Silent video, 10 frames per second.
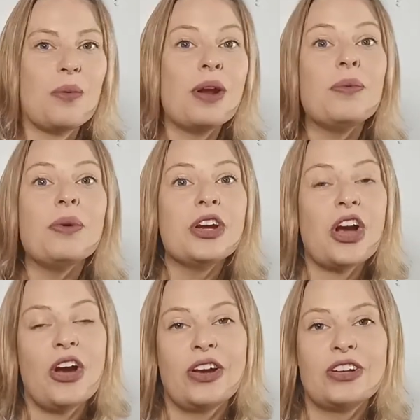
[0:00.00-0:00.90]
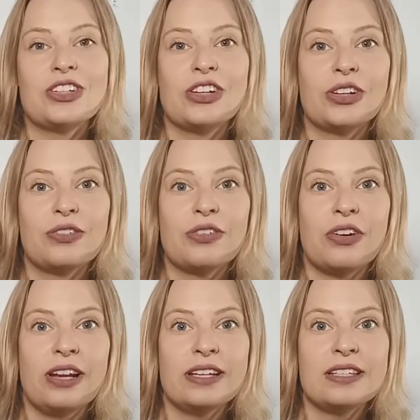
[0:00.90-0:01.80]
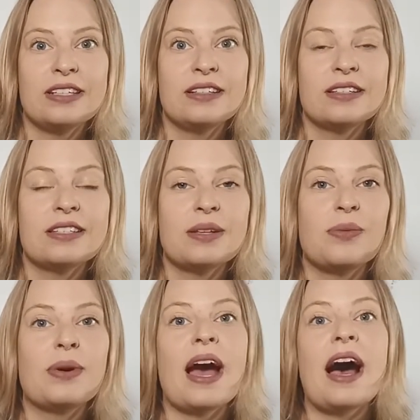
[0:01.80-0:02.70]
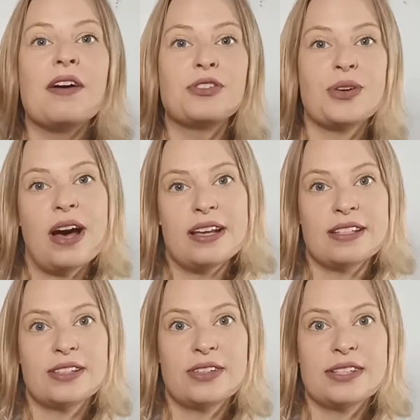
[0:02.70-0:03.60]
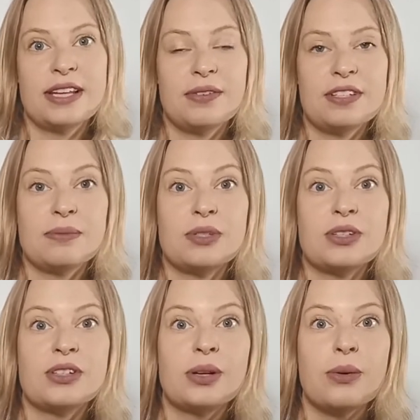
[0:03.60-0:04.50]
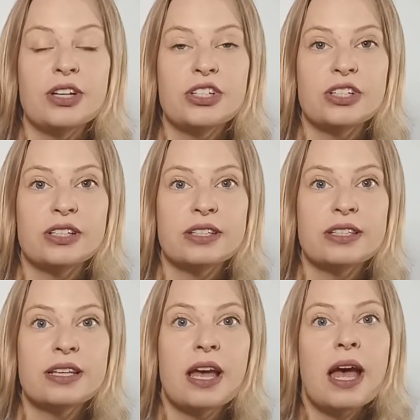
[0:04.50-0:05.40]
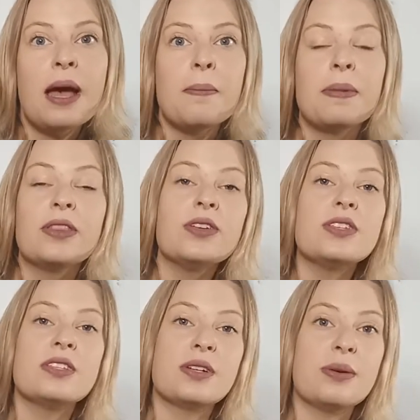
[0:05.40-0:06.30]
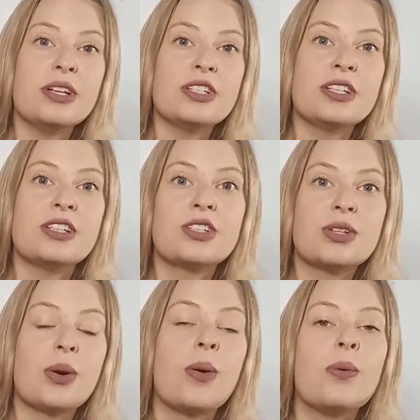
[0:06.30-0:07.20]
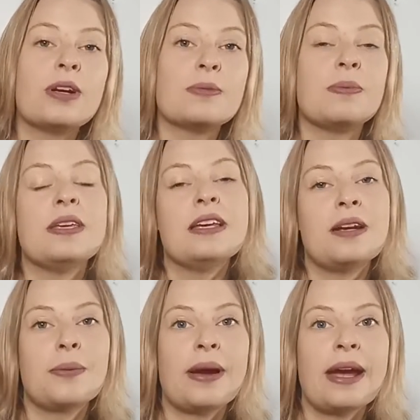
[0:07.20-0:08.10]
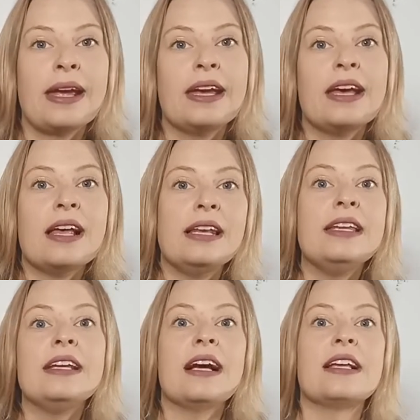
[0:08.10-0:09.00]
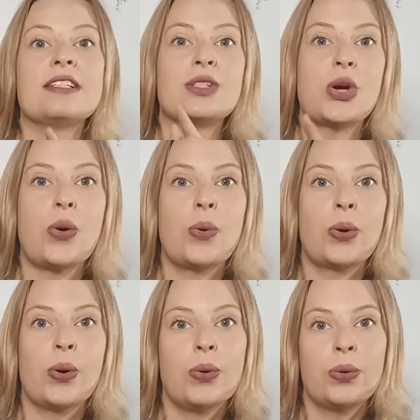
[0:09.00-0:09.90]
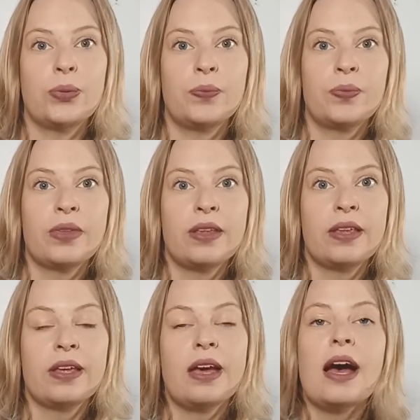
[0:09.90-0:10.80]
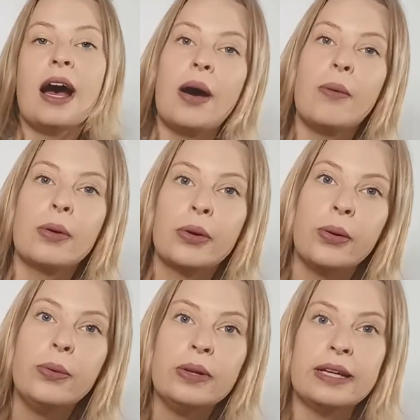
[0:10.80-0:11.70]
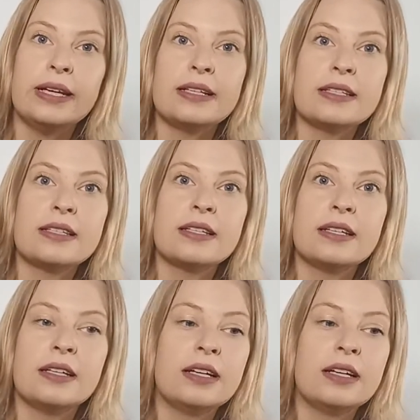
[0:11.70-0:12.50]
When we're going to look for volunteers, we have to ask ourselves some certain questions. But those questions should always be in a way leading us to our goal. Our goal is